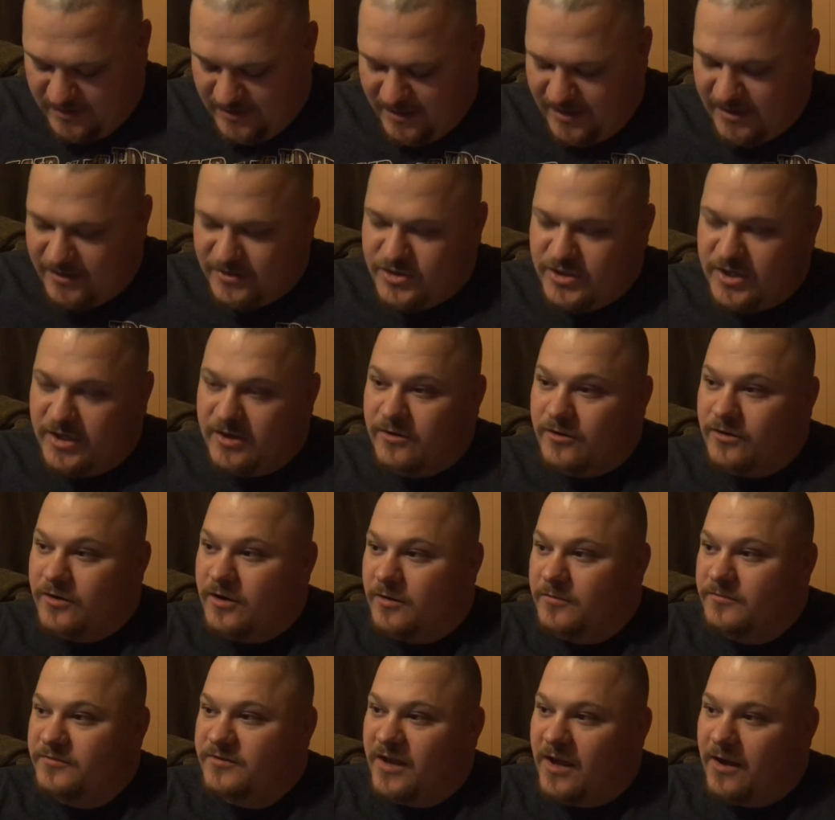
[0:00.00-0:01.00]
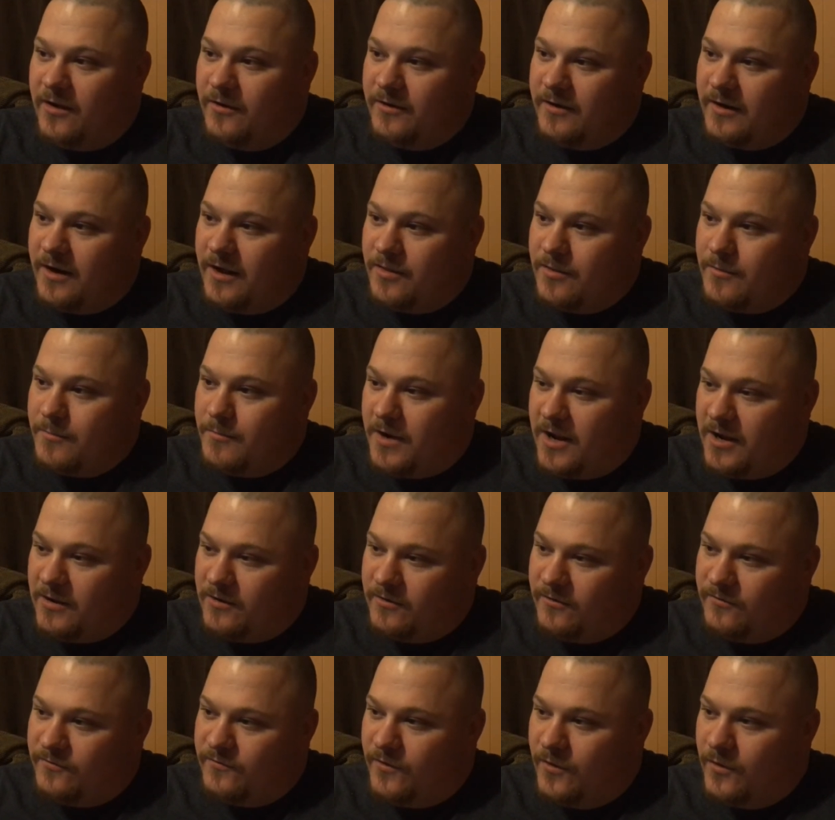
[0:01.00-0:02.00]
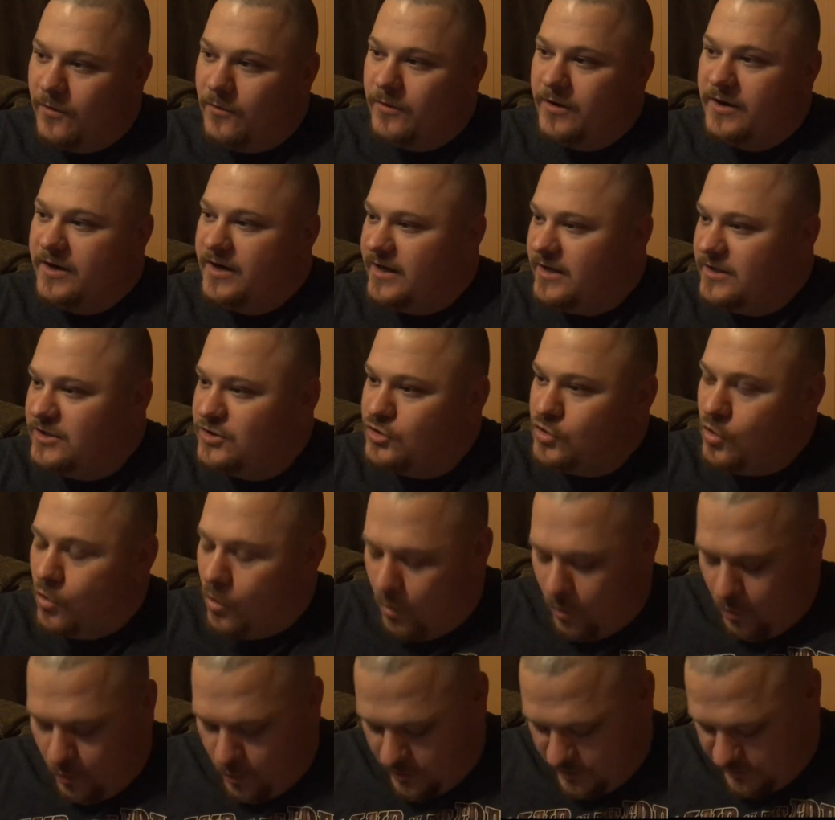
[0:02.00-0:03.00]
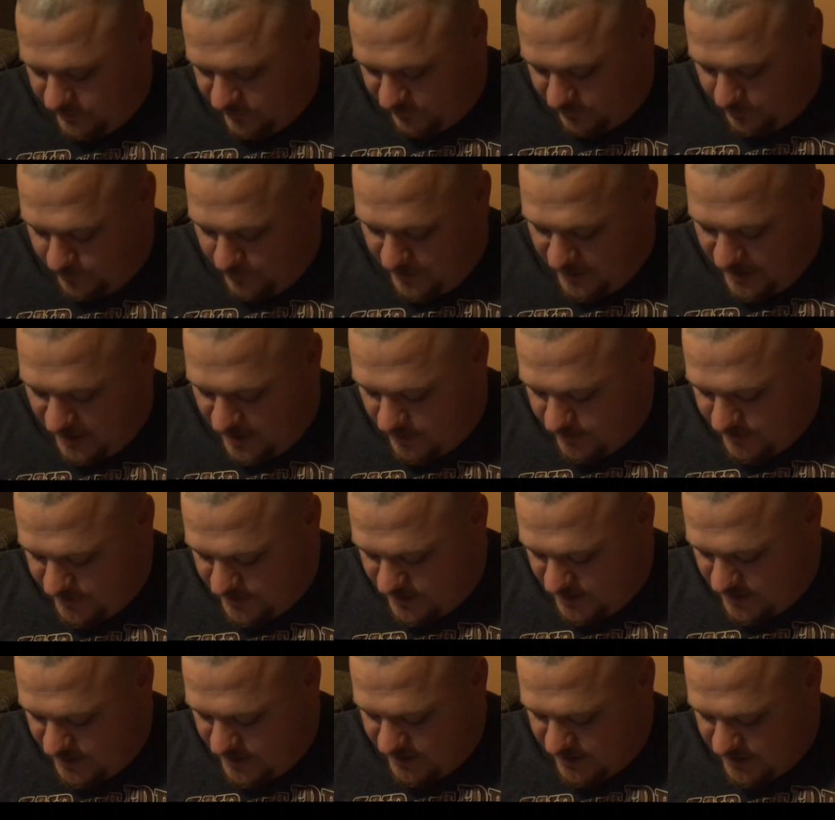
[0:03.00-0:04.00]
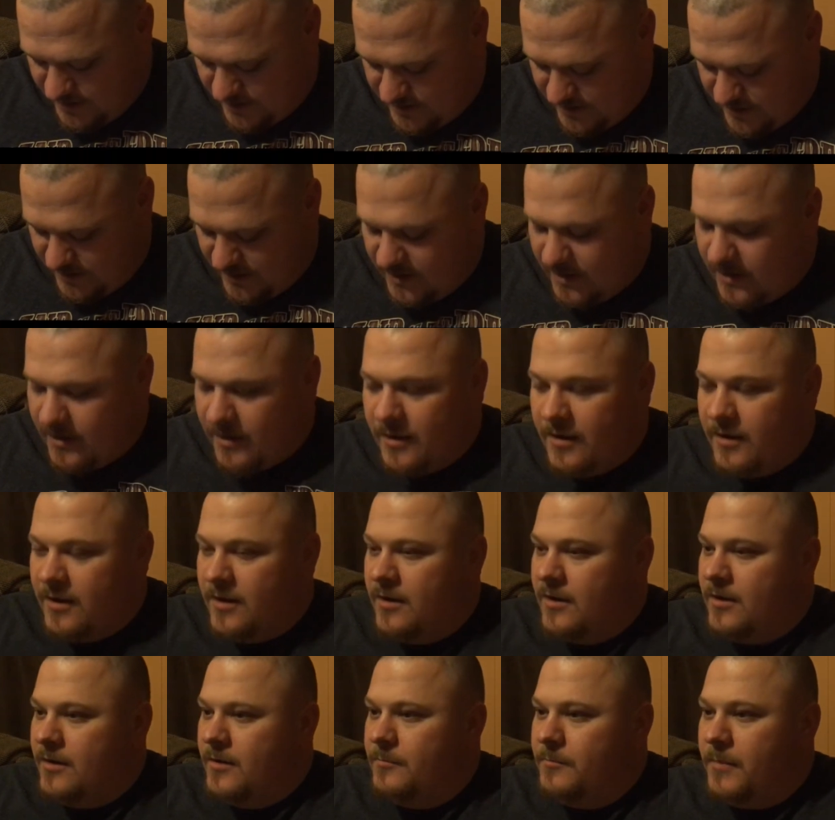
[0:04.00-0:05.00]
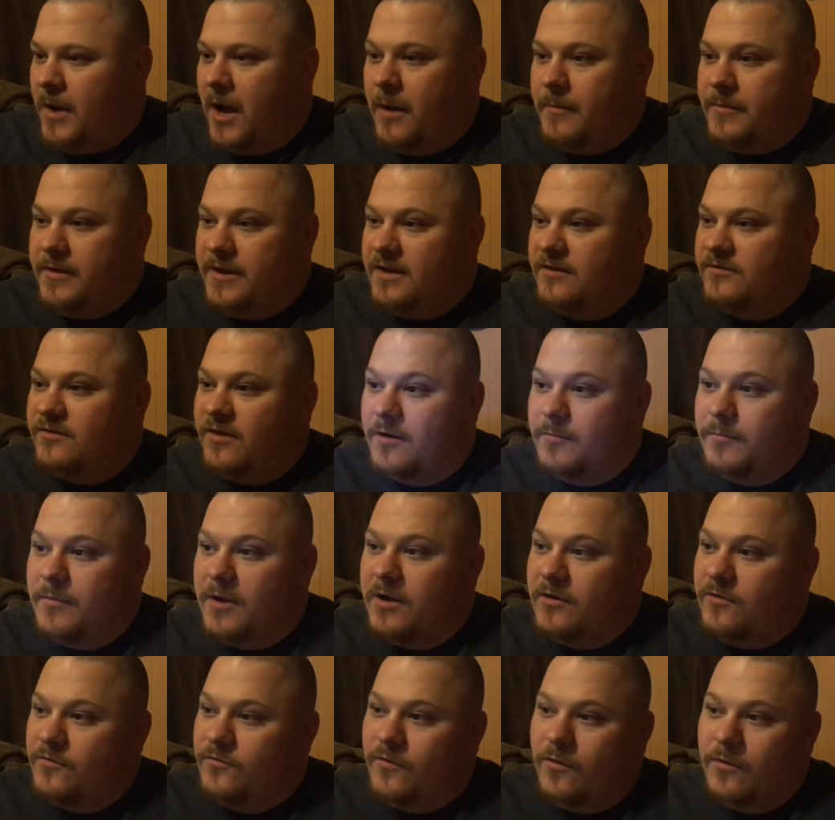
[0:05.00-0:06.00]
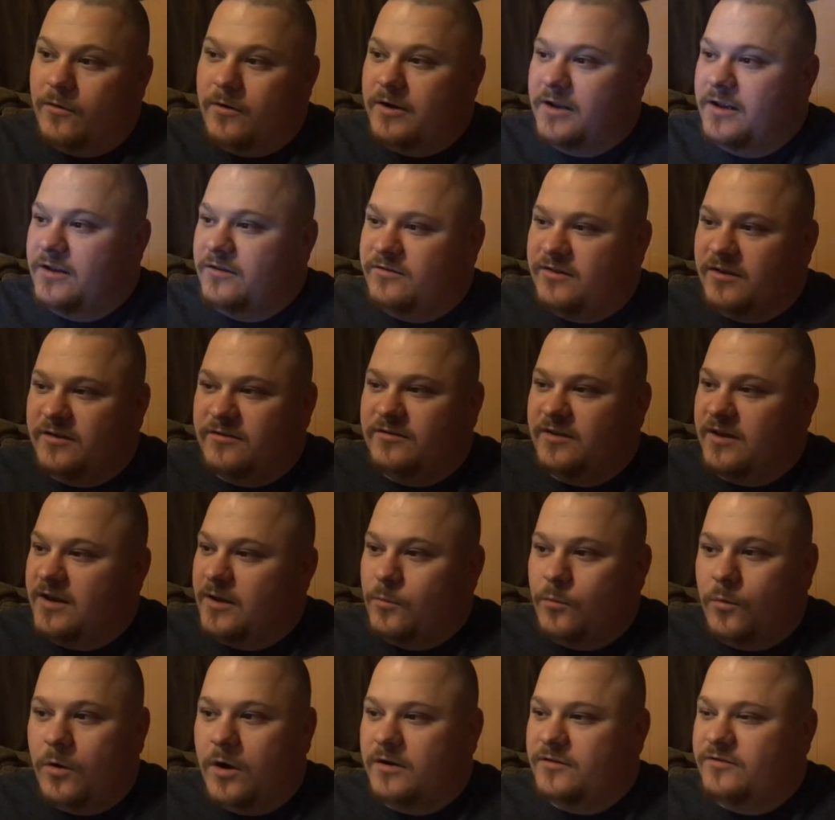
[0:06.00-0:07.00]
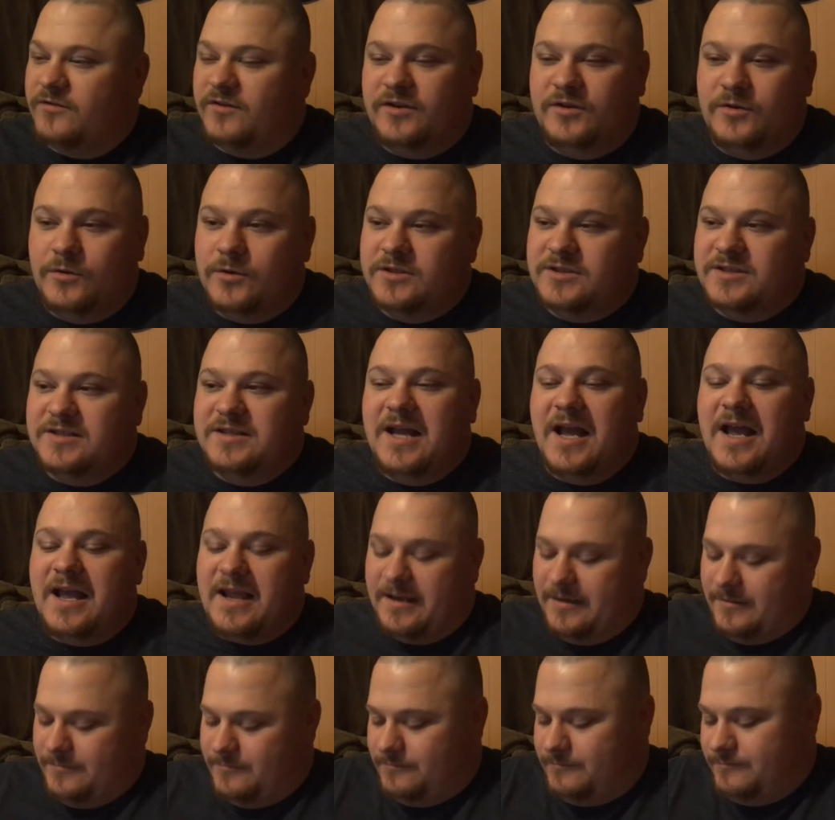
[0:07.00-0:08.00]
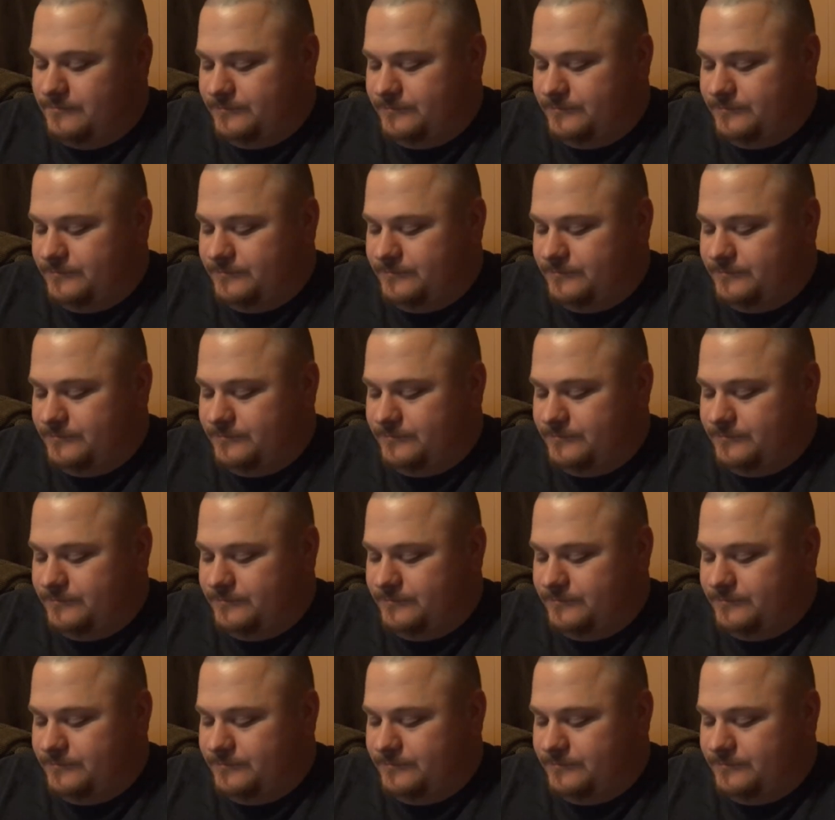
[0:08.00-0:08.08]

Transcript: And Jinder comes out on the microphone and he taunts Bobby, and Bobby gets on a microphone and he says that he wants to do it tonight.